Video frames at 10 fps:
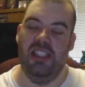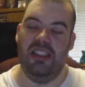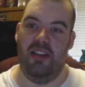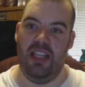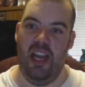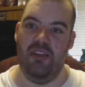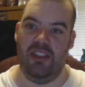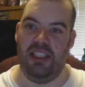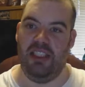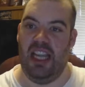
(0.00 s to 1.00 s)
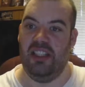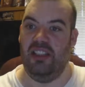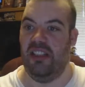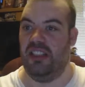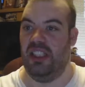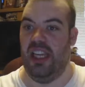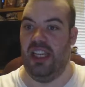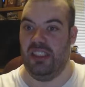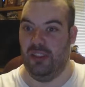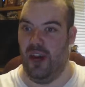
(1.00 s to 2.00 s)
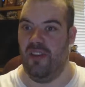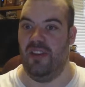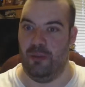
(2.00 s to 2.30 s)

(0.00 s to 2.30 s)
So he goes in there and you can see it's driving